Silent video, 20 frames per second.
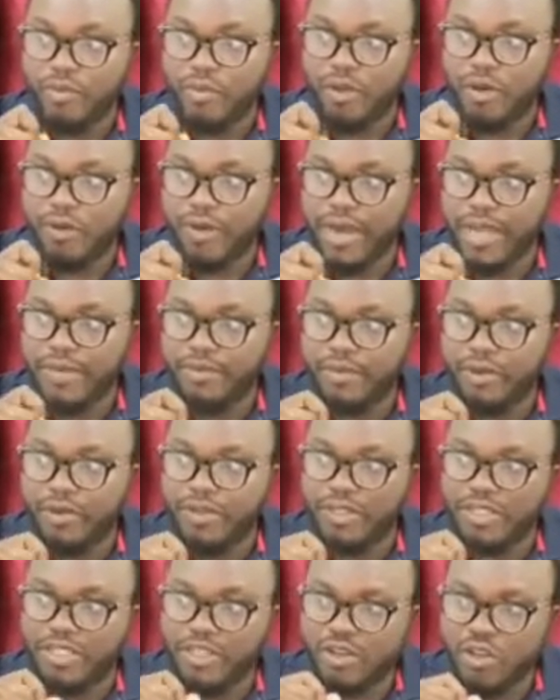All right,
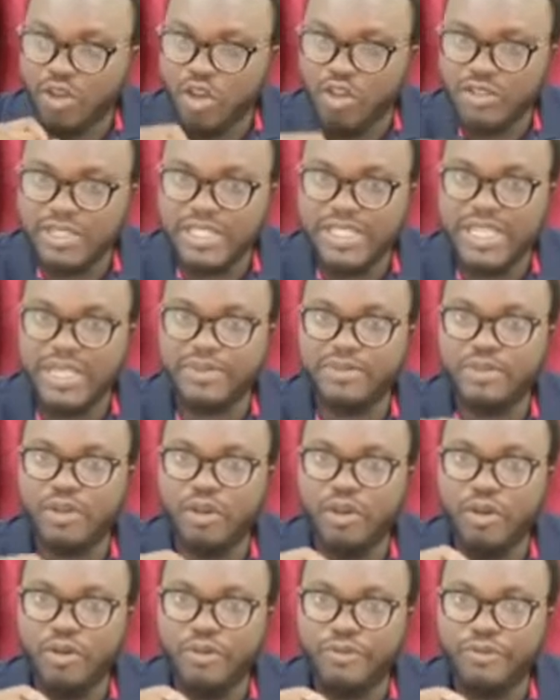but the concept
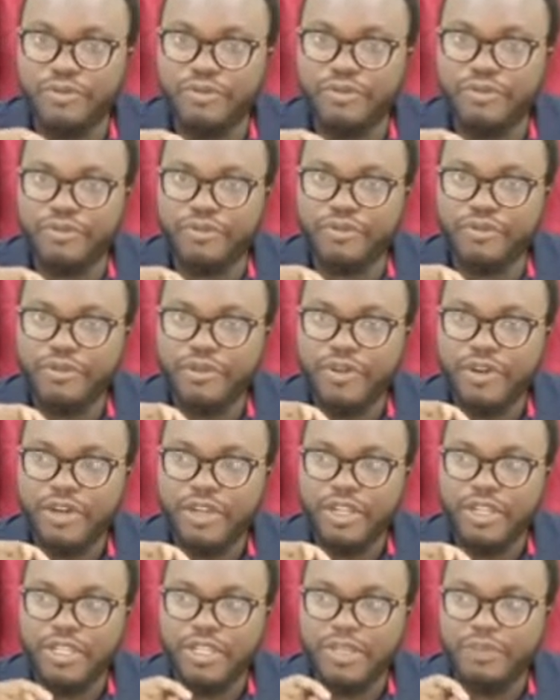of
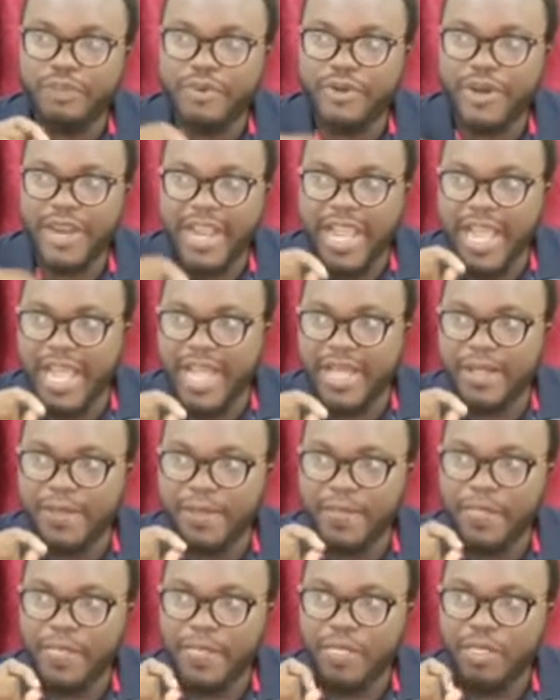the prayer
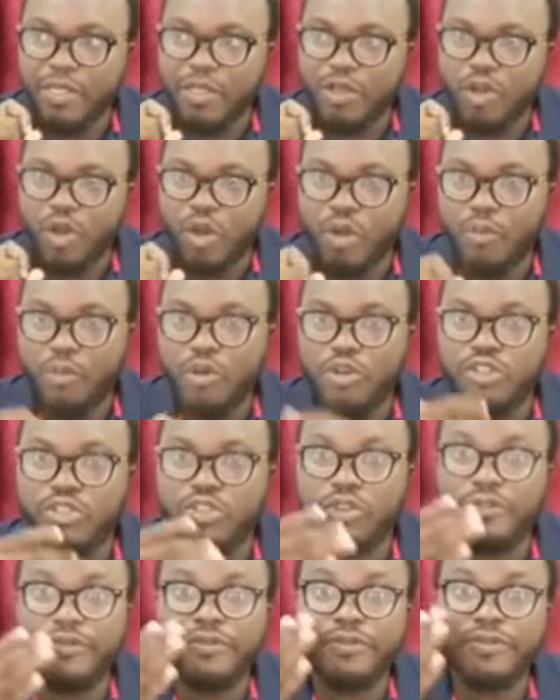on most
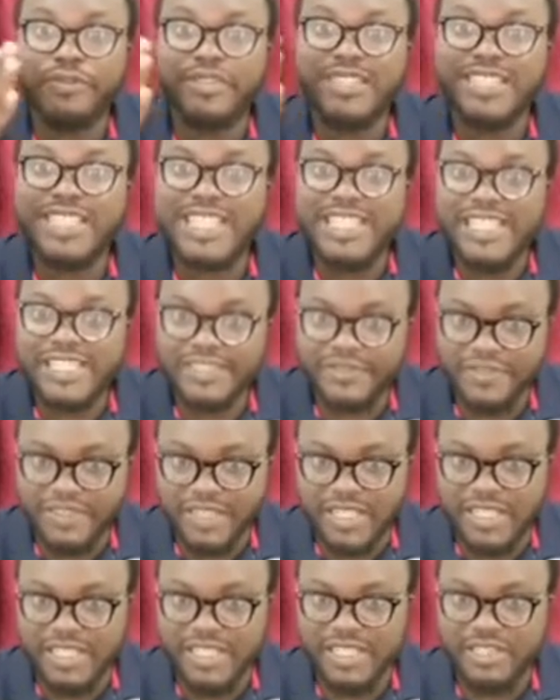of these
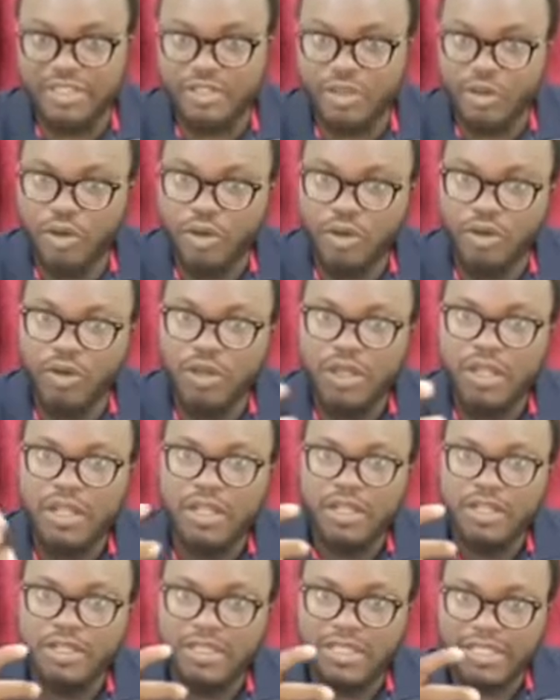villages or
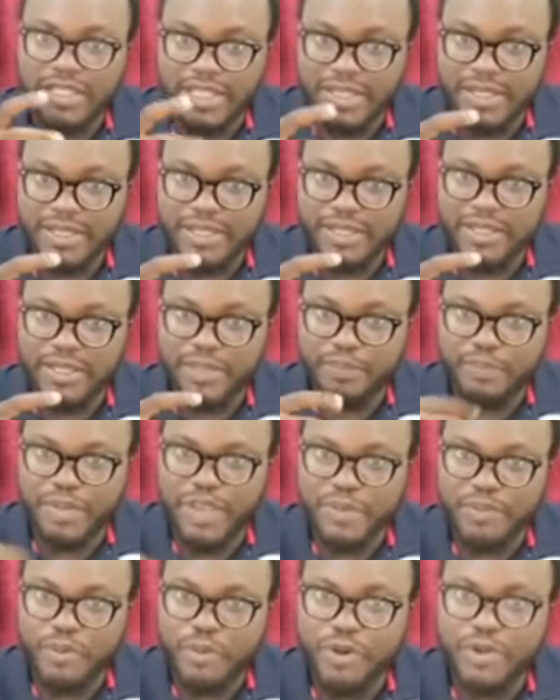the
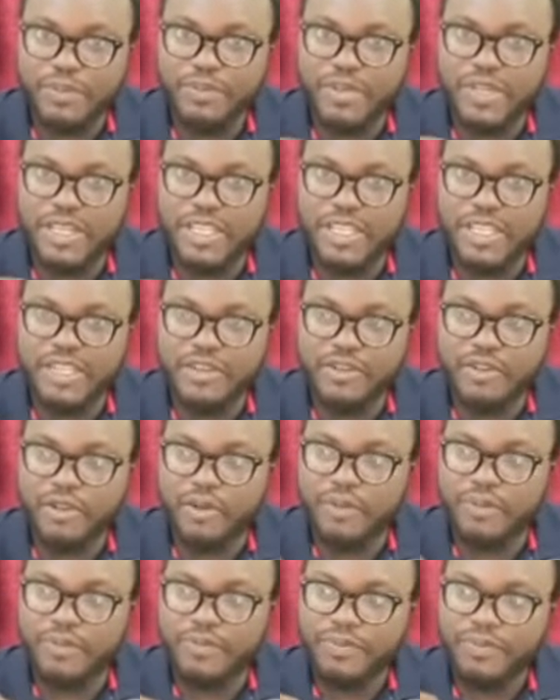people in Benin
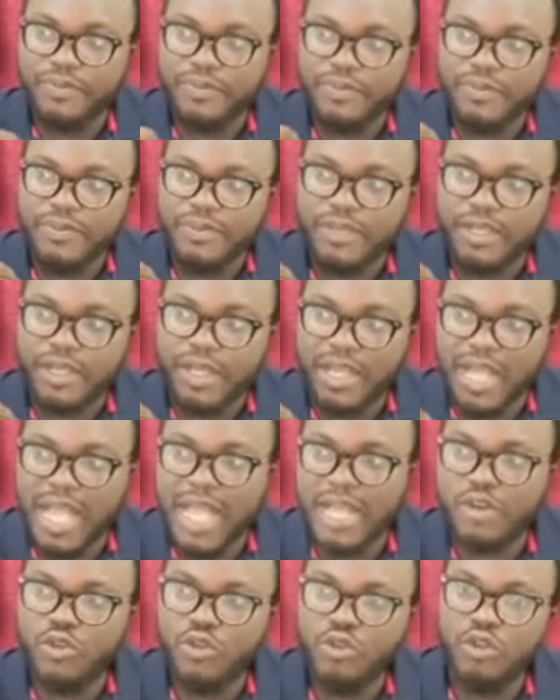kingdom
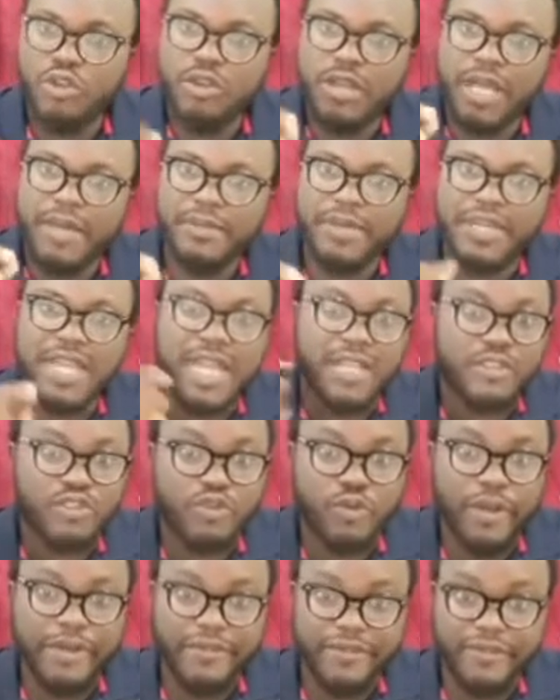can no longer be that
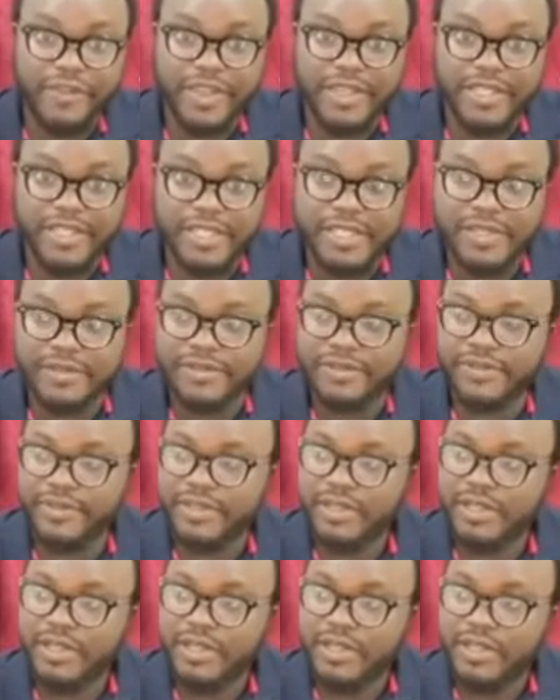too effective,
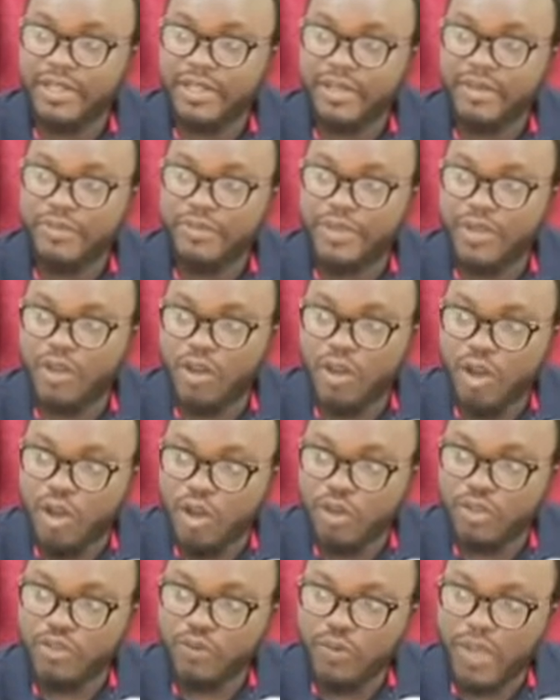
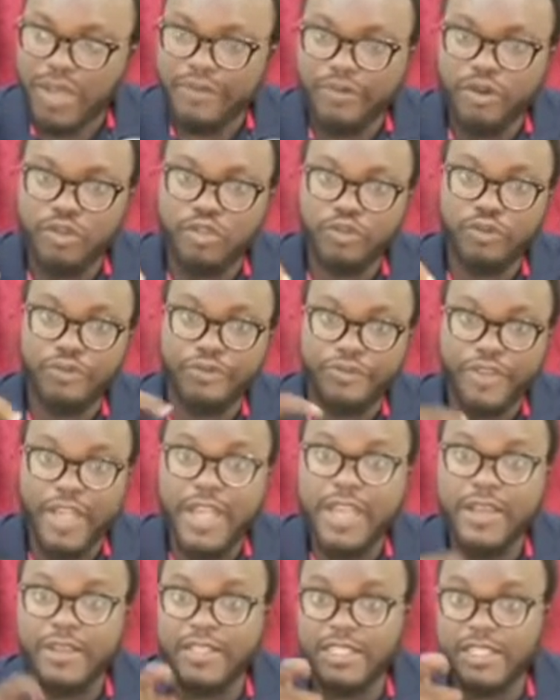because we have also
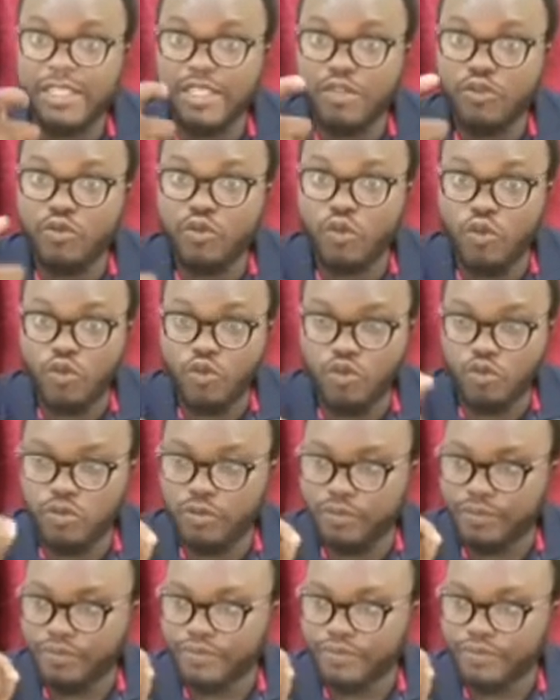failed in the role